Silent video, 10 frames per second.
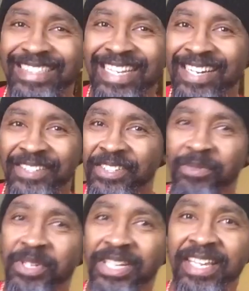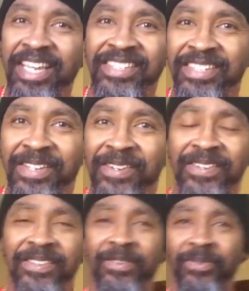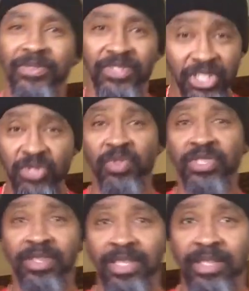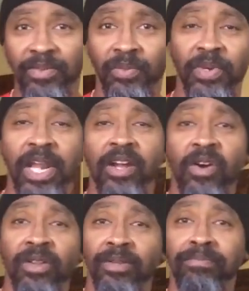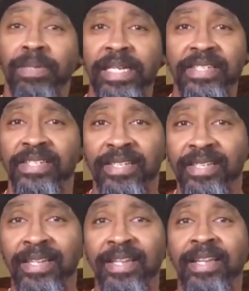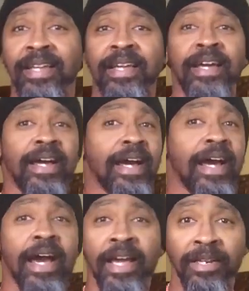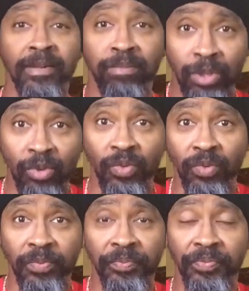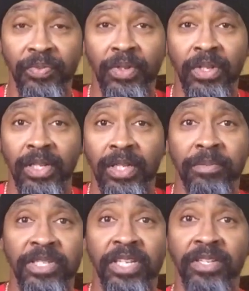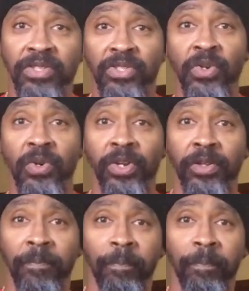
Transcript: no, it wasn't the case here. This was what I call a blessing out of the blue. Let me tell you the story.